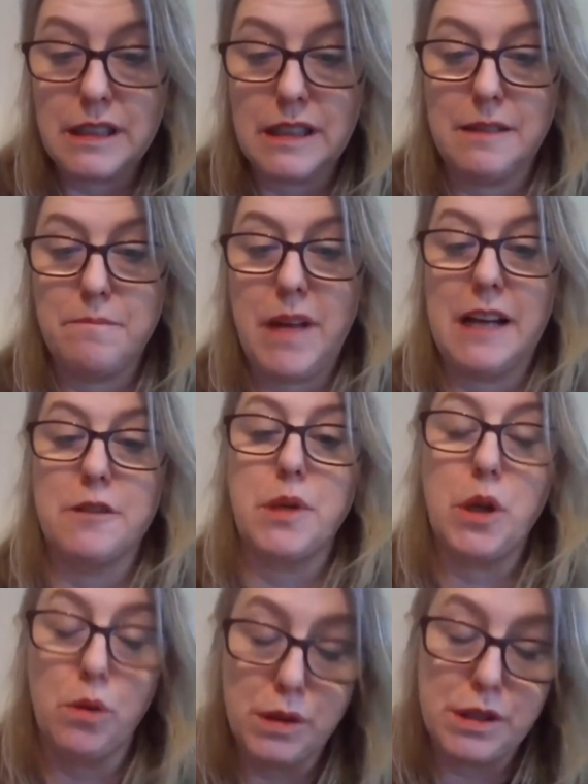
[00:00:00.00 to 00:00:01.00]
Um, and
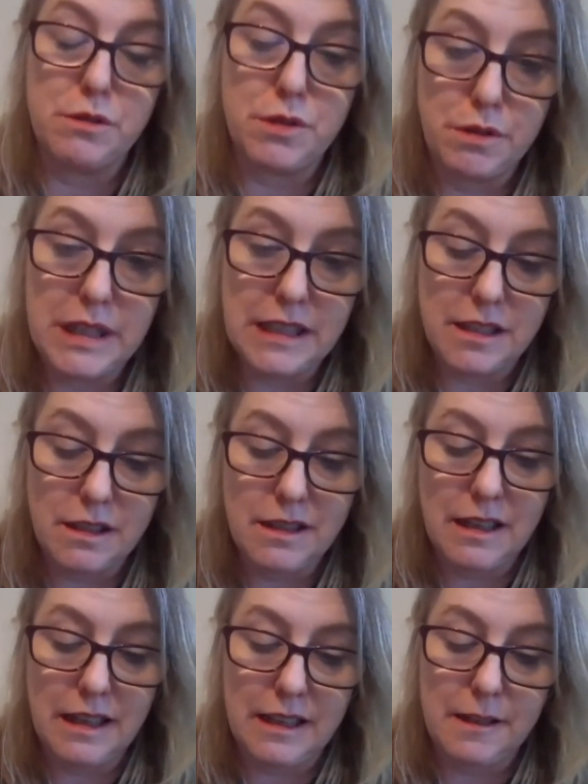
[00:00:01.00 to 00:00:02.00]
we also do need
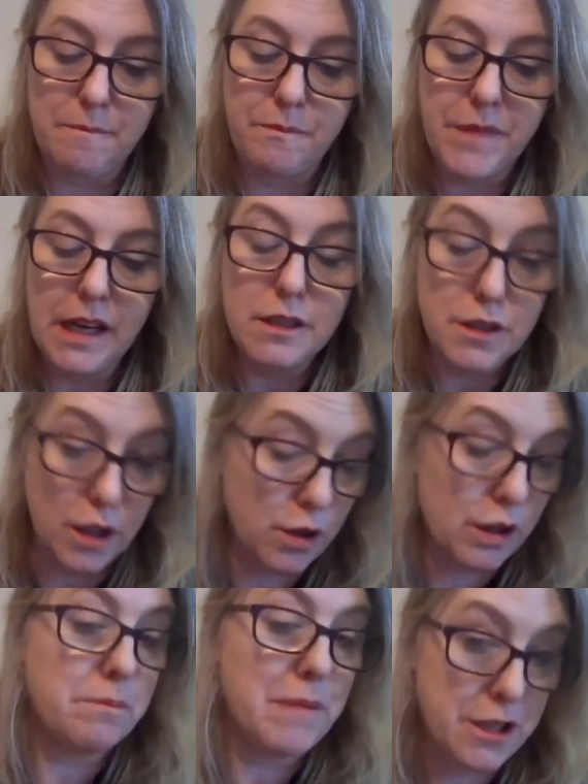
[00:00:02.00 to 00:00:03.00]
um, to
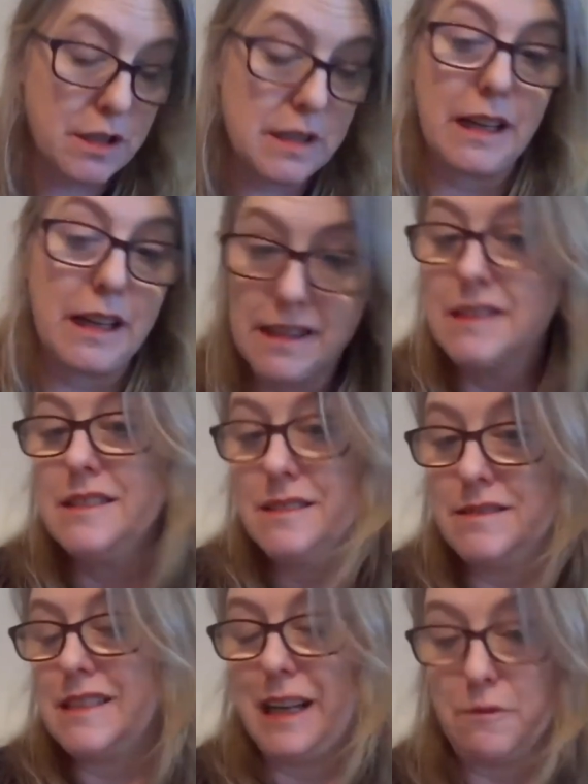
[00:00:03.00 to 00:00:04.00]
look at measures like
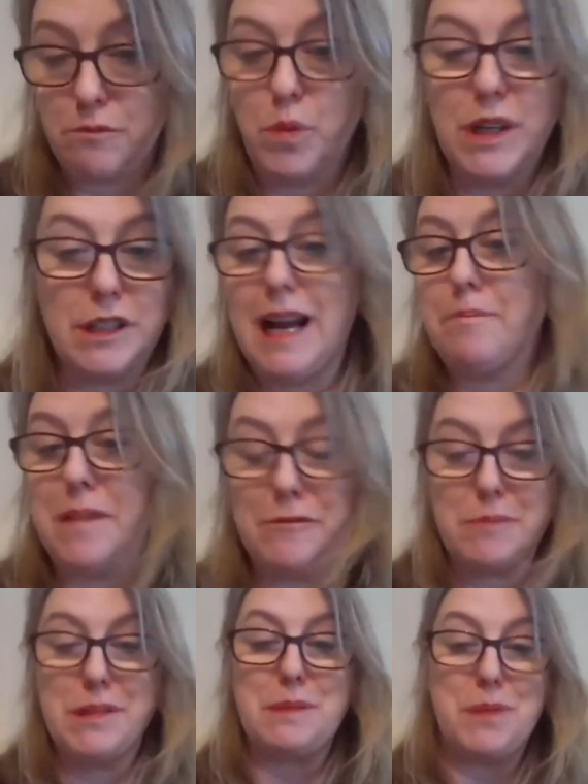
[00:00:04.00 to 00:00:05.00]
that weird gap
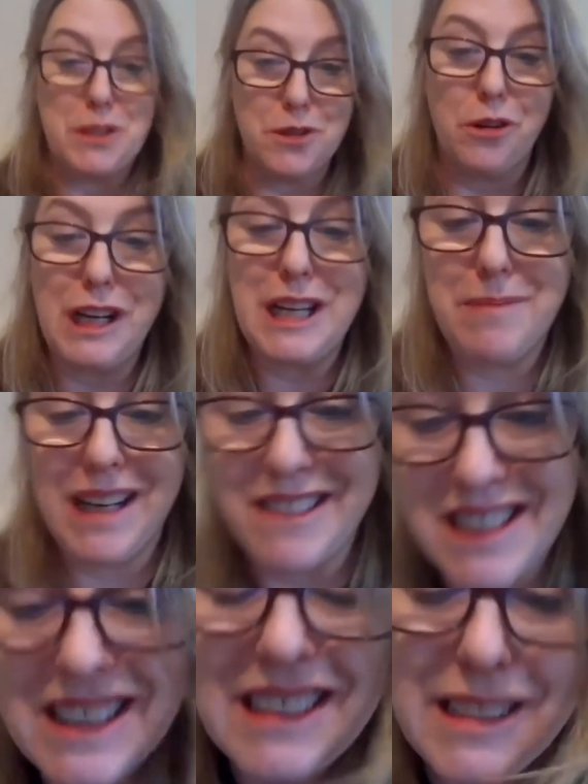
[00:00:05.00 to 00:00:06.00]
everybody's been talking
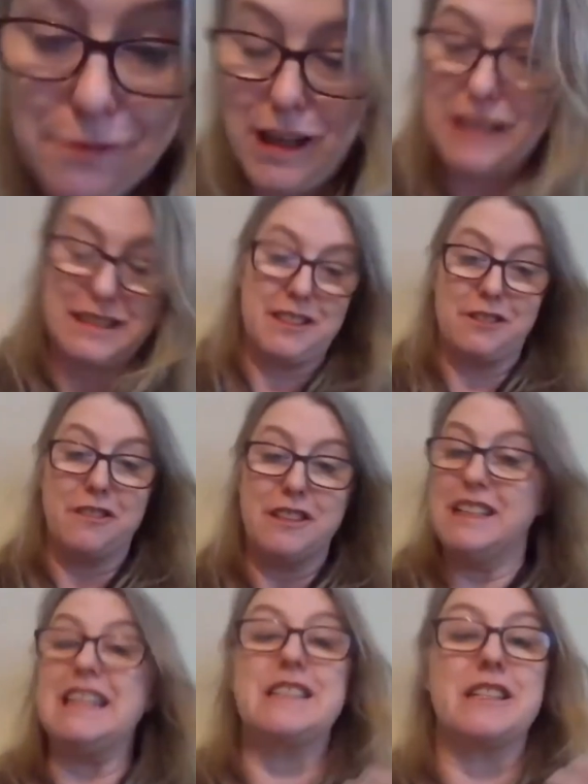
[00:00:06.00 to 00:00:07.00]
about the fact that
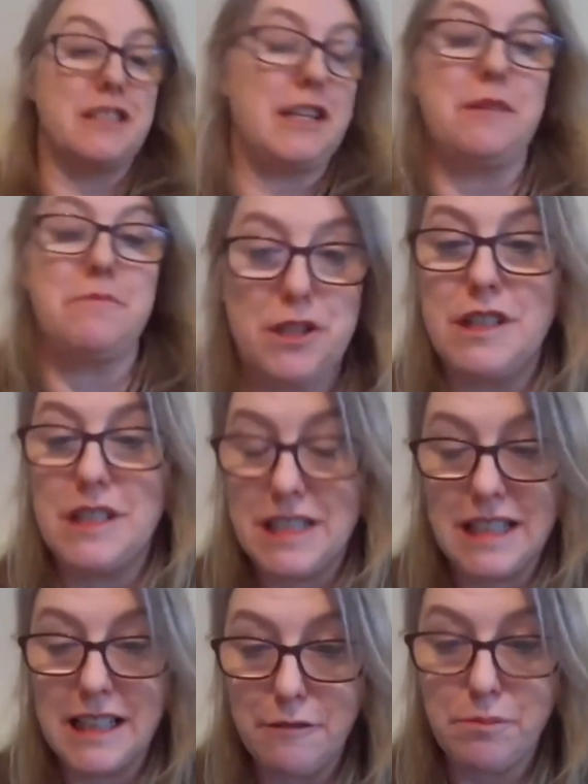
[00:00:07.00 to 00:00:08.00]
there isn't any
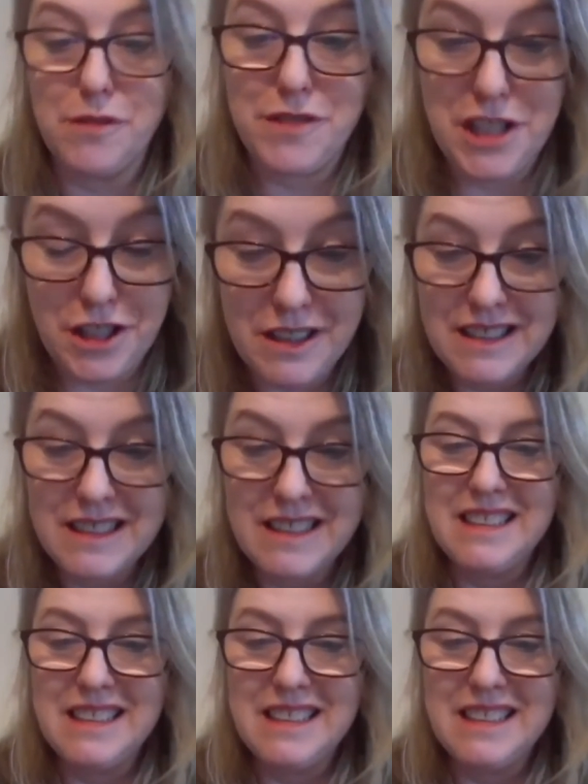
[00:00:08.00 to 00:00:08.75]
maternity leave provision.